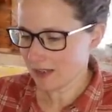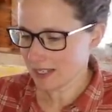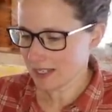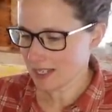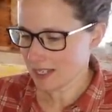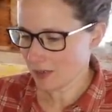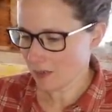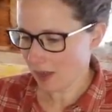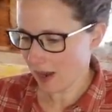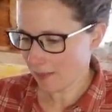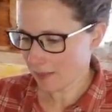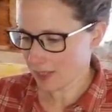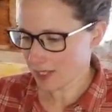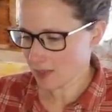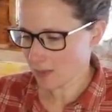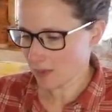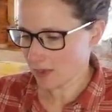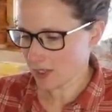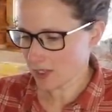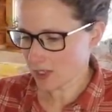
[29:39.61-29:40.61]
hunting
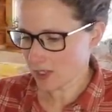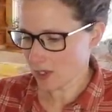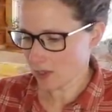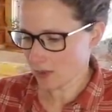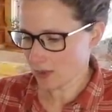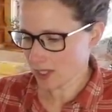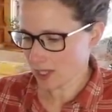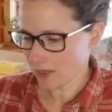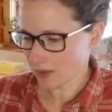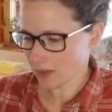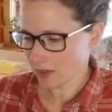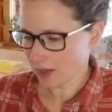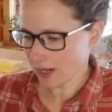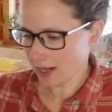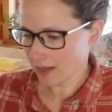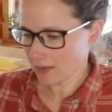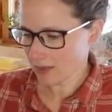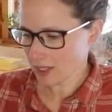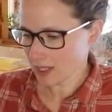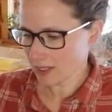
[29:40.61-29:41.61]
rabbits when the snow is on the
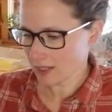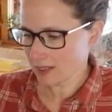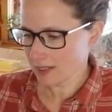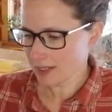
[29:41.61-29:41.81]
ground.